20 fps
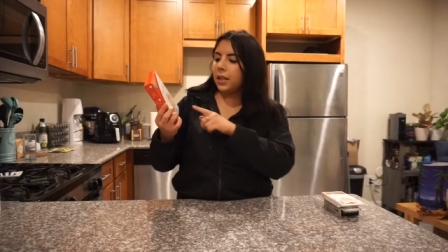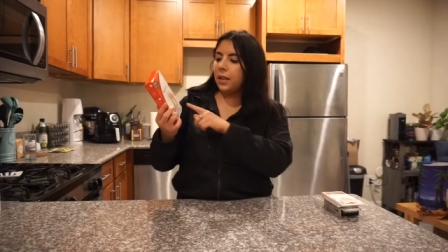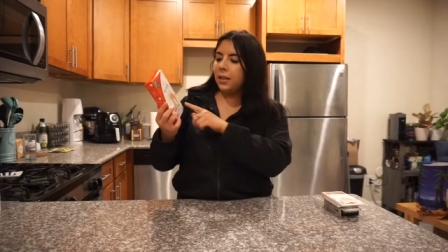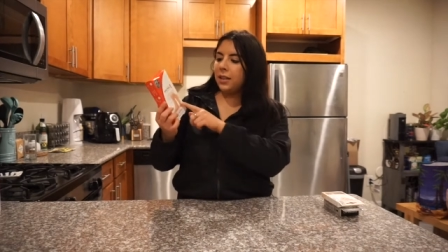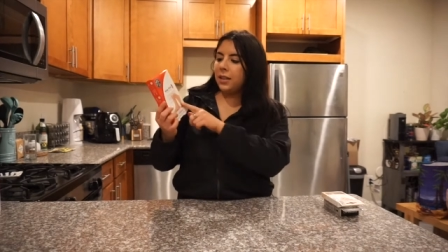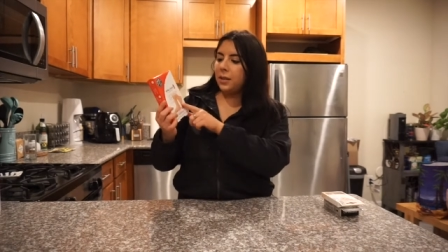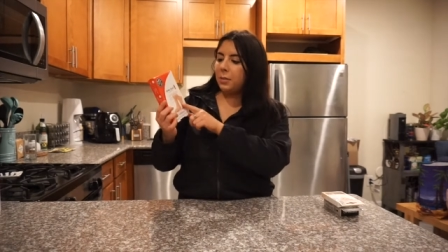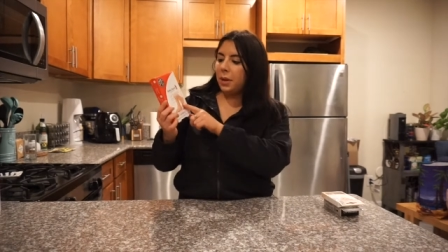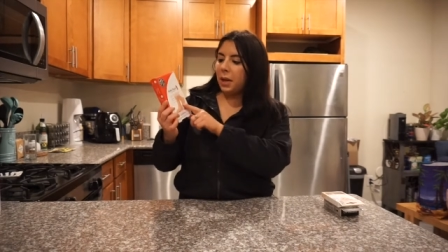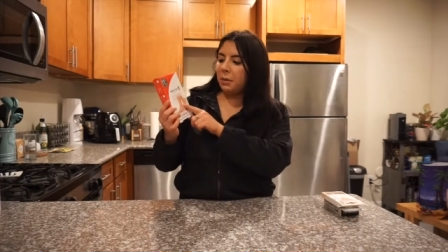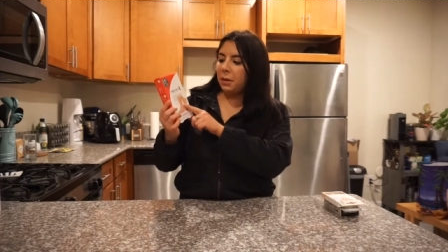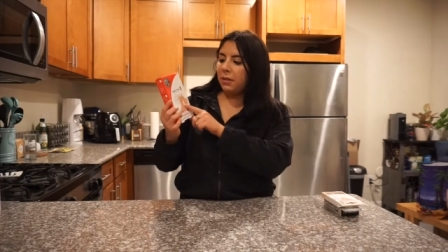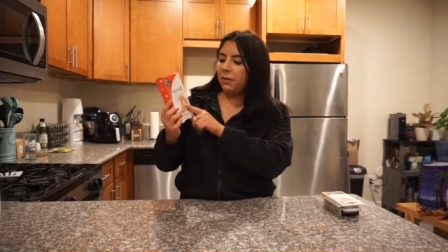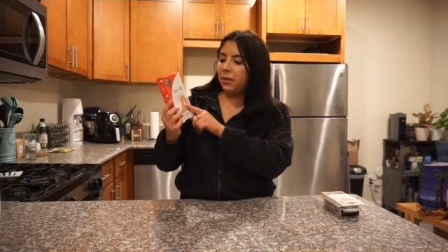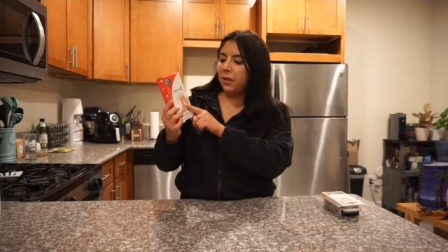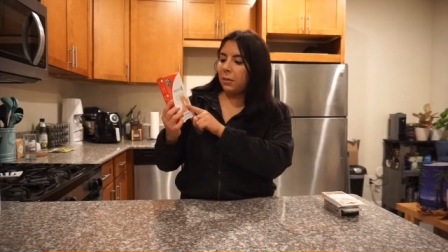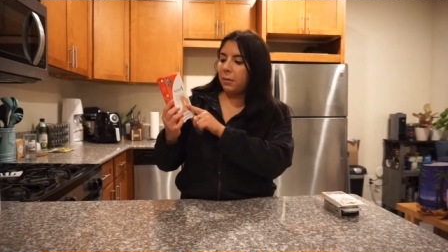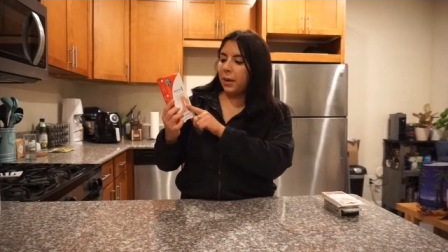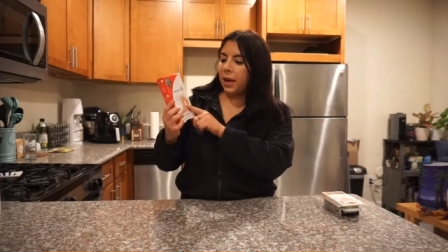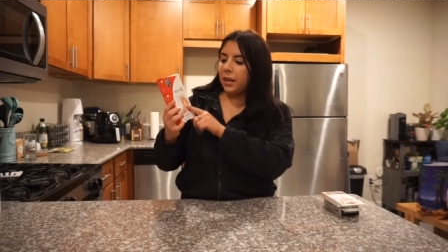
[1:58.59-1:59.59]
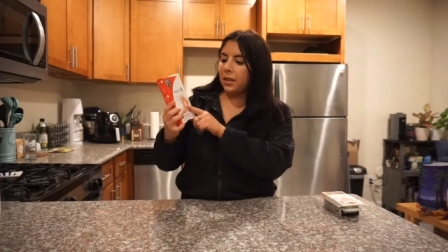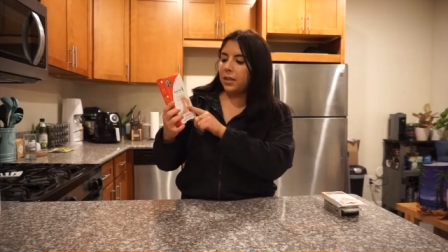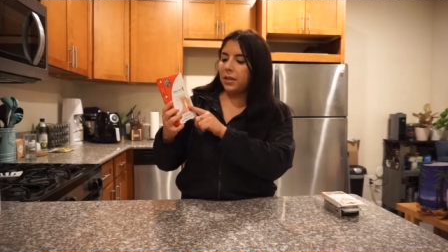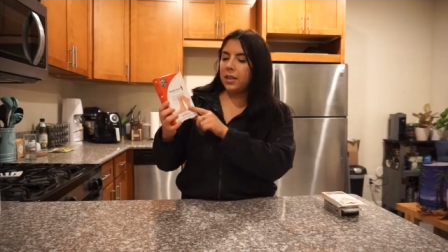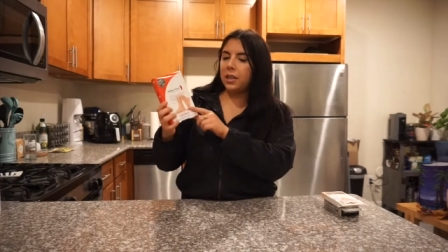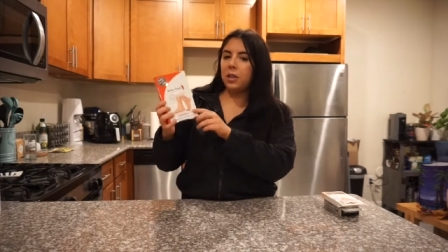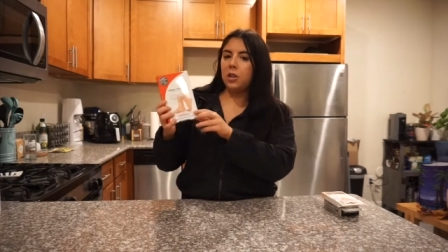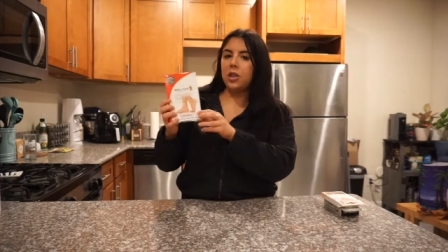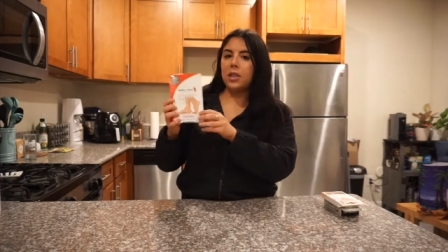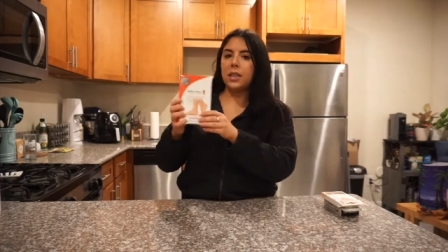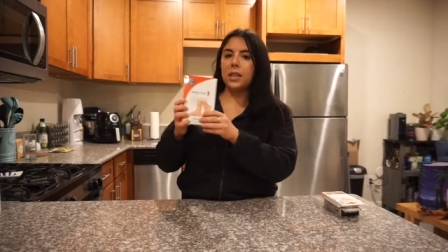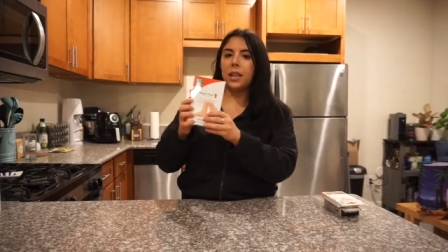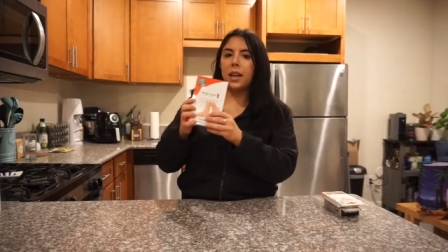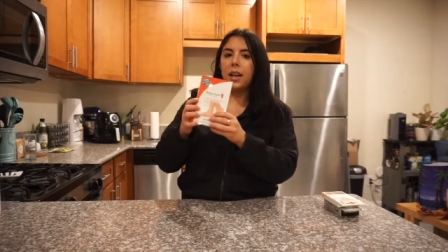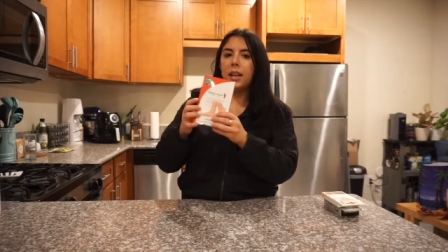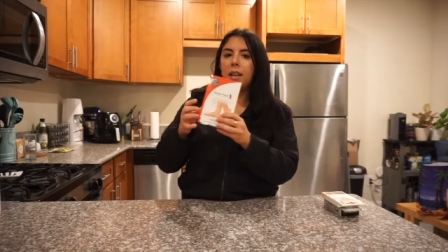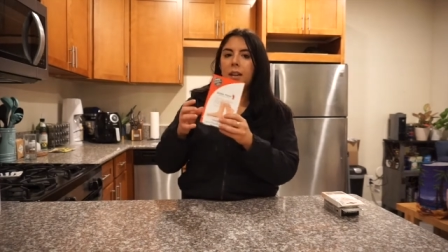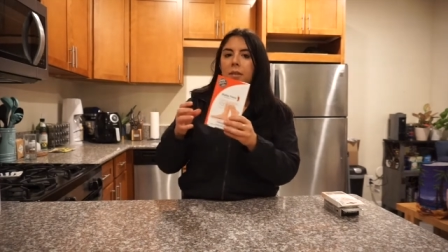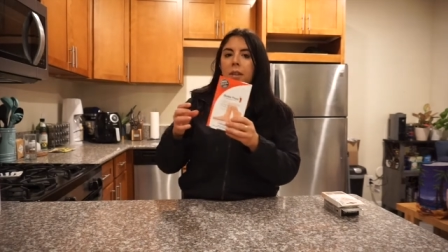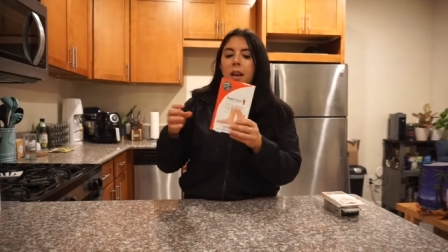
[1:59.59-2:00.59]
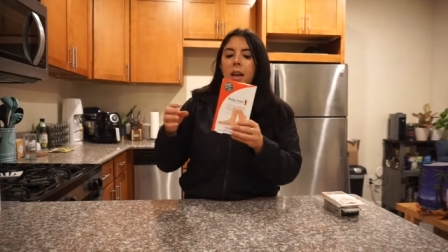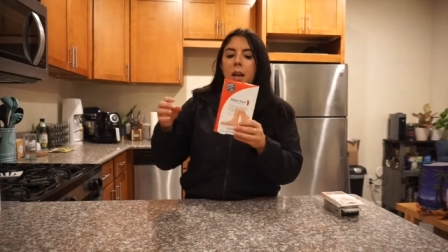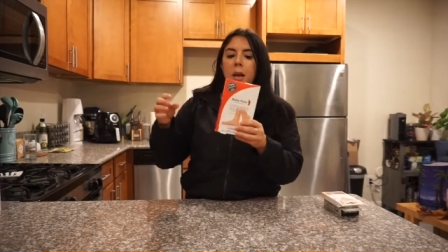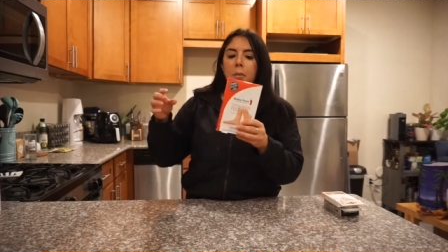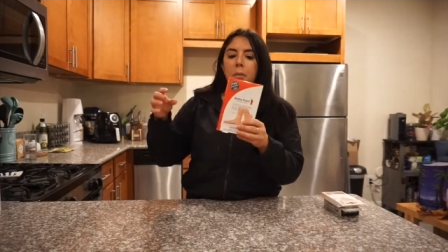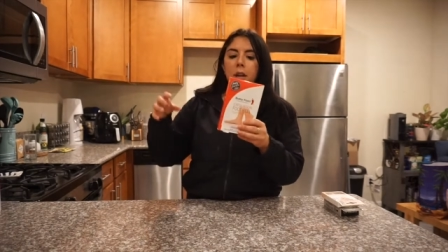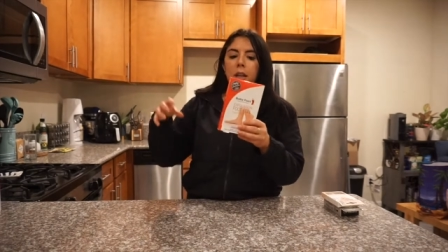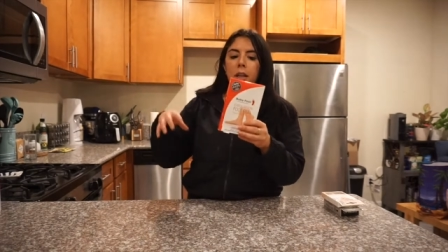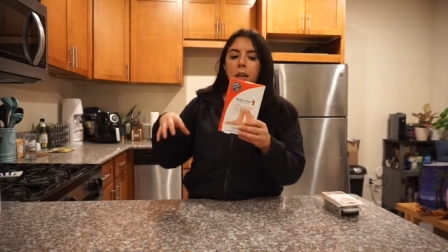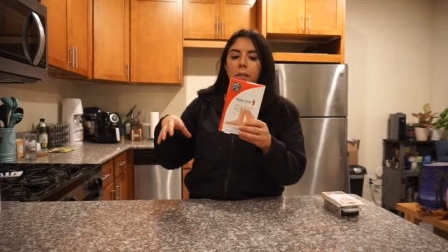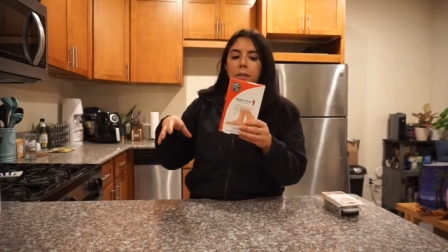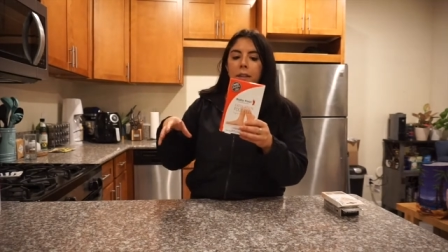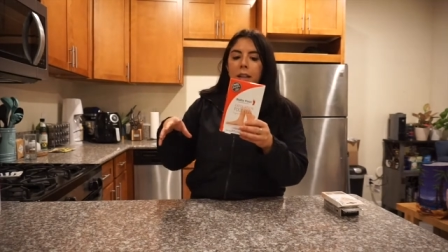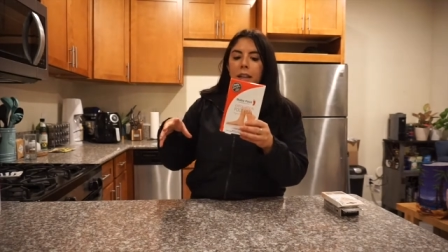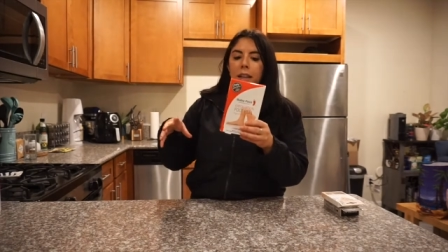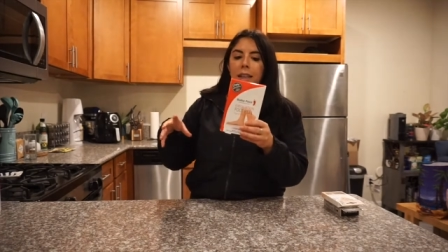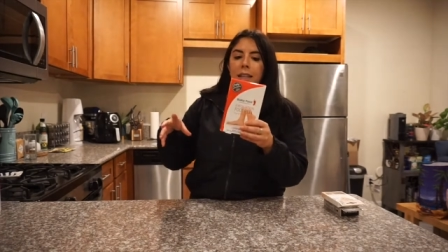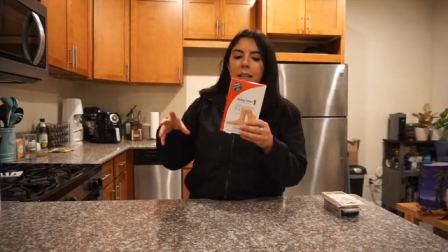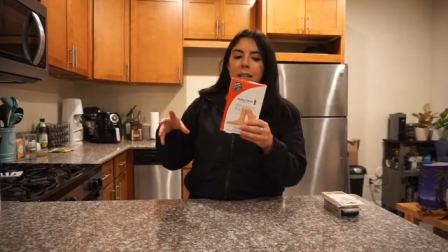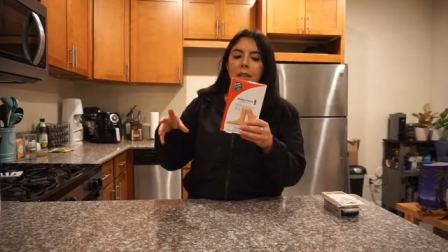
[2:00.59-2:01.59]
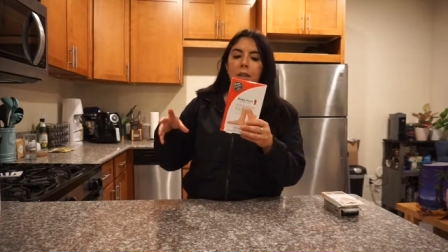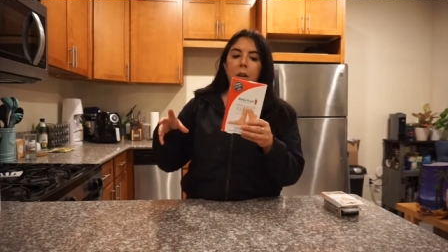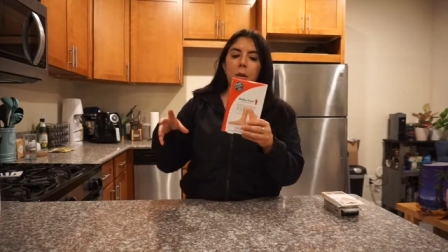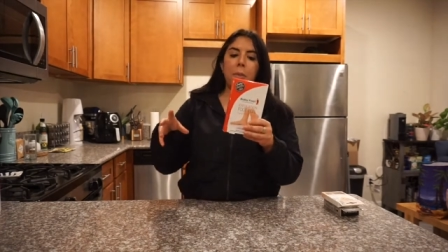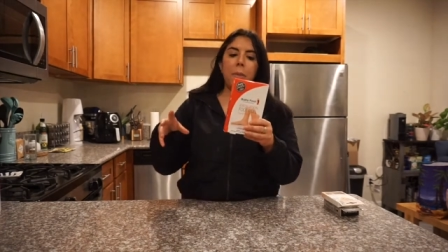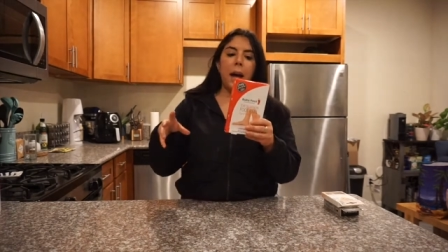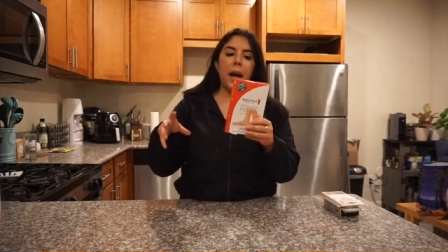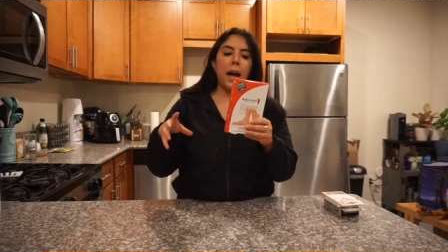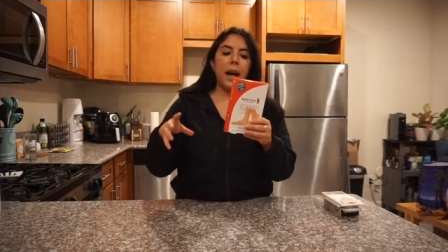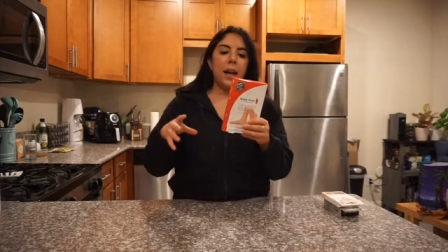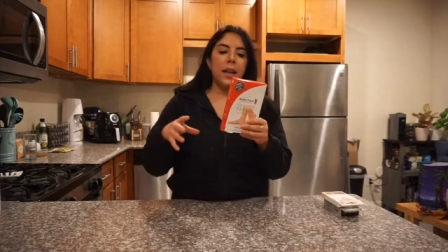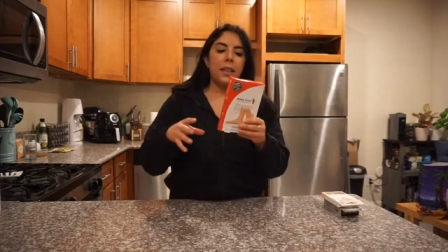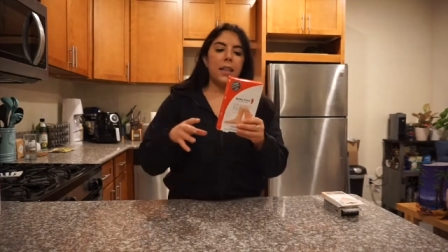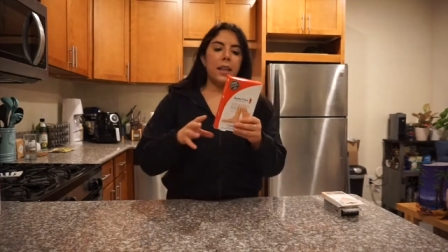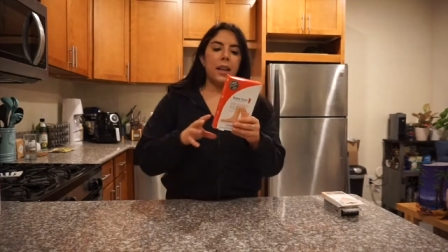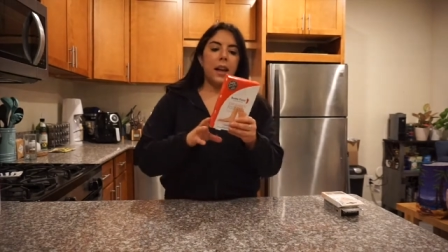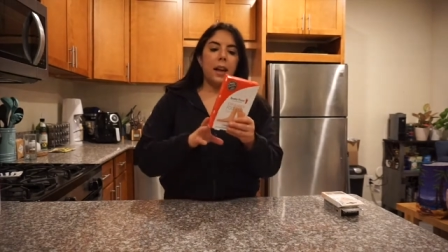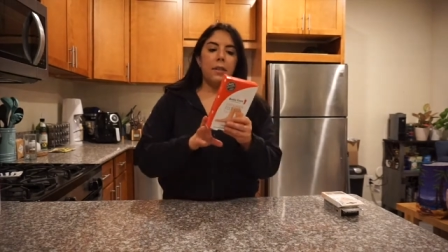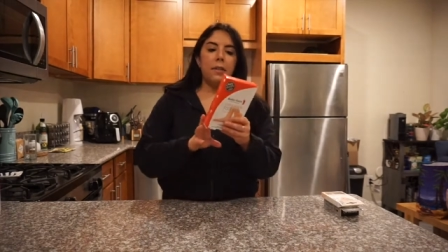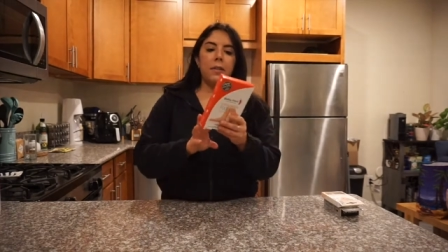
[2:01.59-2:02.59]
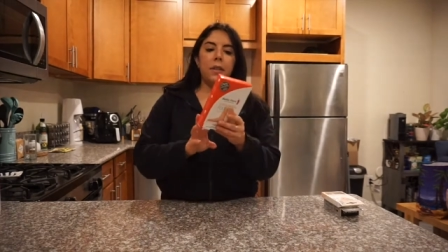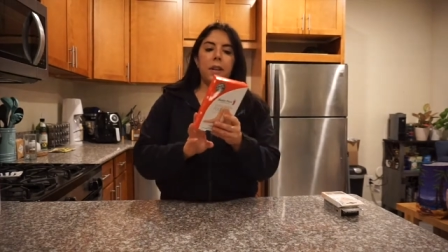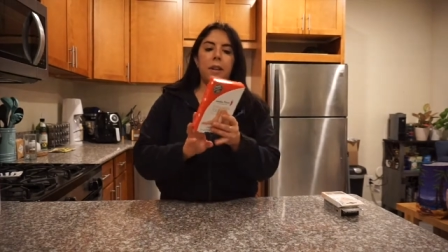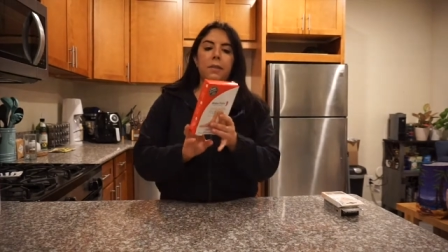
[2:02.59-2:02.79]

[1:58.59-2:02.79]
So these baby foot masks, you just kind of put your feet in these little bags and after